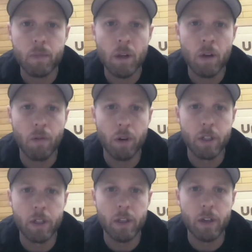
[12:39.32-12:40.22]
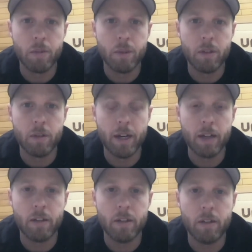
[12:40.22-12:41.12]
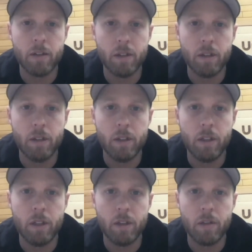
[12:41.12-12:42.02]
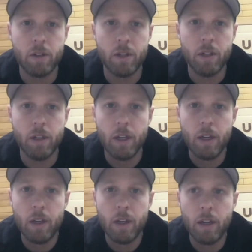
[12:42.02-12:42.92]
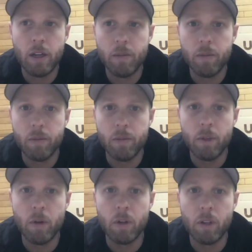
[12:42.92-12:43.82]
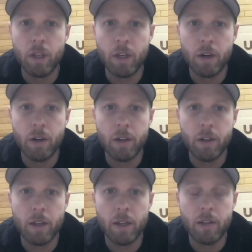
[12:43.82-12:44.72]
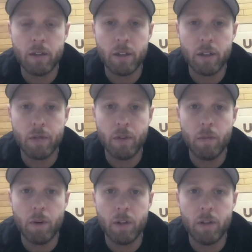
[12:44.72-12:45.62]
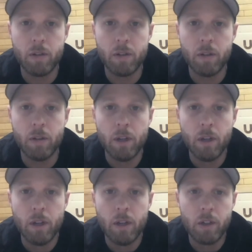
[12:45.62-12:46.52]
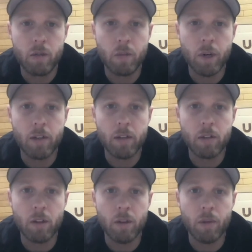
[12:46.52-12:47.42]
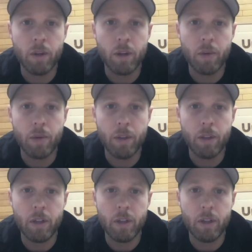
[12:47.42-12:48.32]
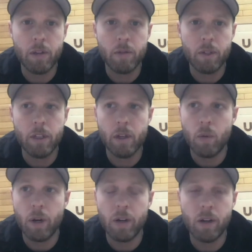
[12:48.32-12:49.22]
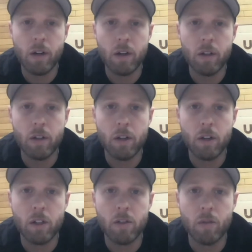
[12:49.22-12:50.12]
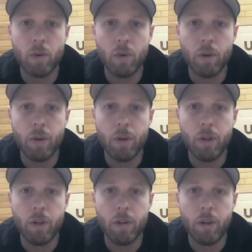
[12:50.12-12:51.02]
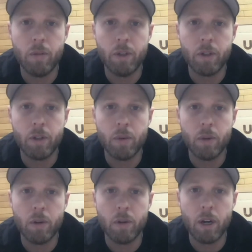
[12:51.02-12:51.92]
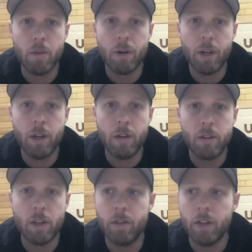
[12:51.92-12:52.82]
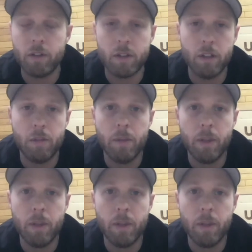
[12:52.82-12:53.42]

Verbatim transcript: unfortunately, there's been some accidents in the industry locally here in the last few months, and just reminds us all that we got to be really, really aware and cautious of what we're doing, and make sure that we're operating safely as a team.